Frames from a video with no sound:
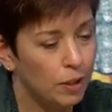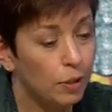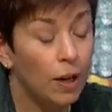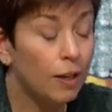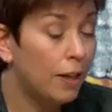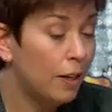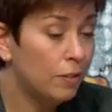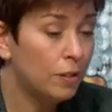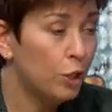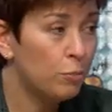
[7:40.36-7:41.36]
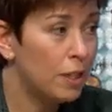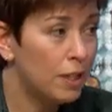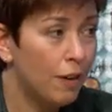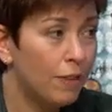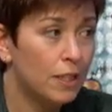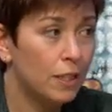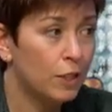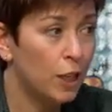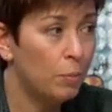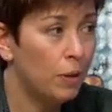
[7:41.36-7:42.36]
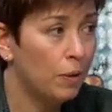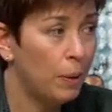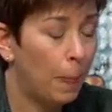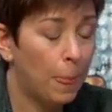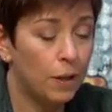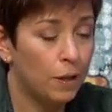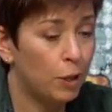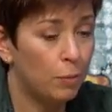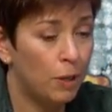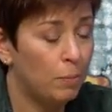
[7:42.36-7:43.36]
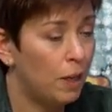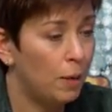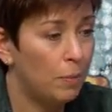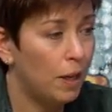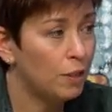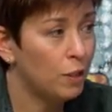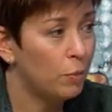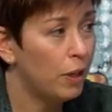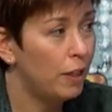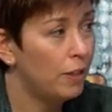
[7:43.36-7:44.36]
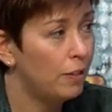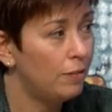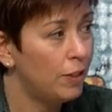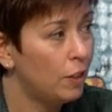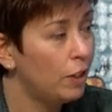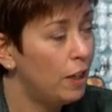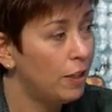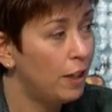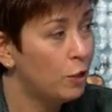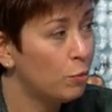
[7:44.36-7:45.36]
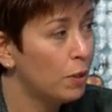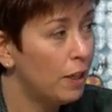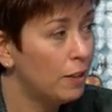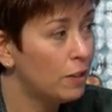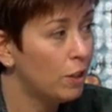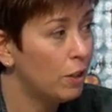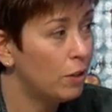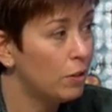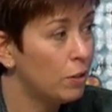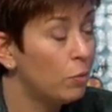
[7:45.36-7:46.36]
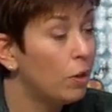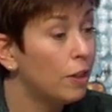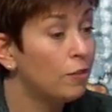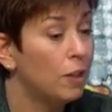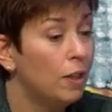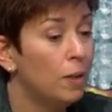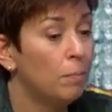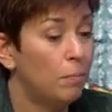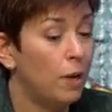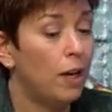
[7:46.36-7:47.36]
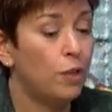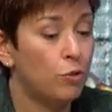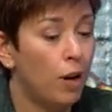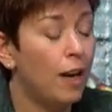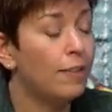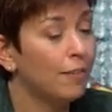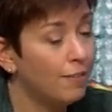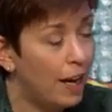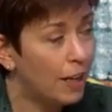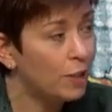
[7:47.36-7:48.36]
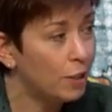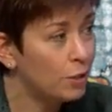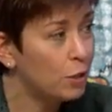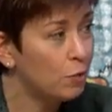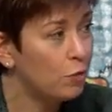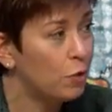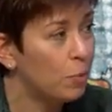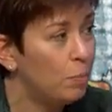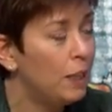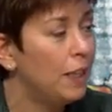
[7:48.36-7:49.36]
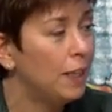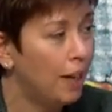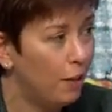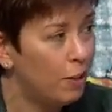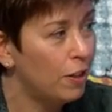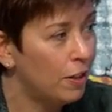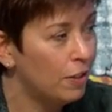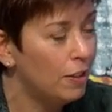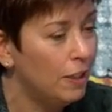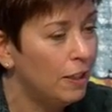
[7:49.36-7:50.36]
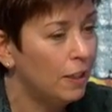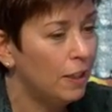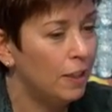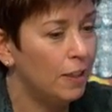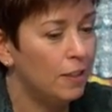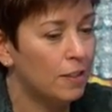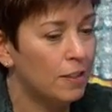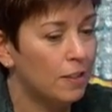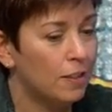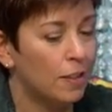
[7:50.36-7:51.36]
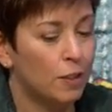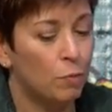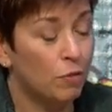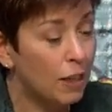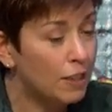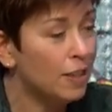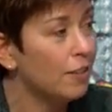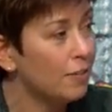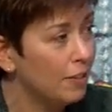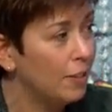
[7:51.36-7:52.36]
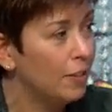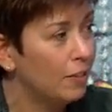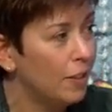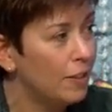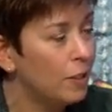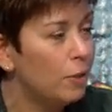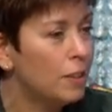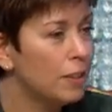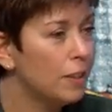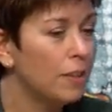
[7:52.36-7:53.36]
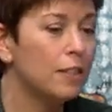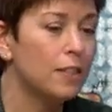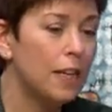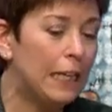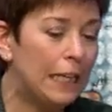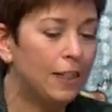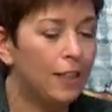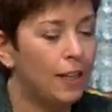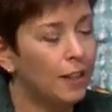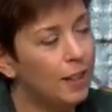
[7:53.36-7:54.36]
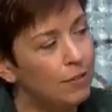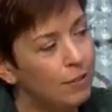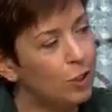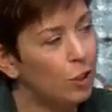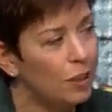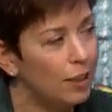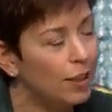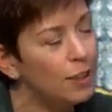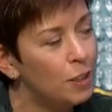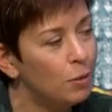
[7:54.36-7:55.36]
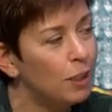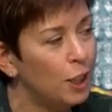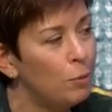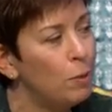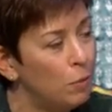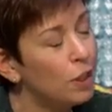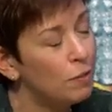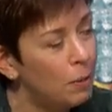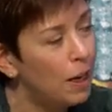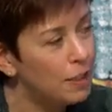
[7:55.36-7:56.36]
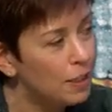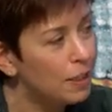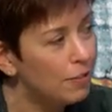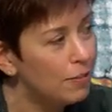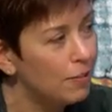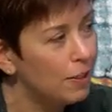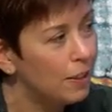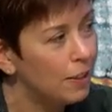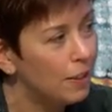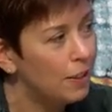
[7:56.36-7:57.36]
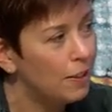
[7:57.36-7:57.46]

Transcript: And I'll use myself as an example. My mom passed away at a fairly young age from cancer, and so one of my driving factors for being healthier mm-hmm. is preventative, right? Mm-hmm. So it's taking a negative and turning it into a little bit more of a positive, mm-hmm. I mm-hmm.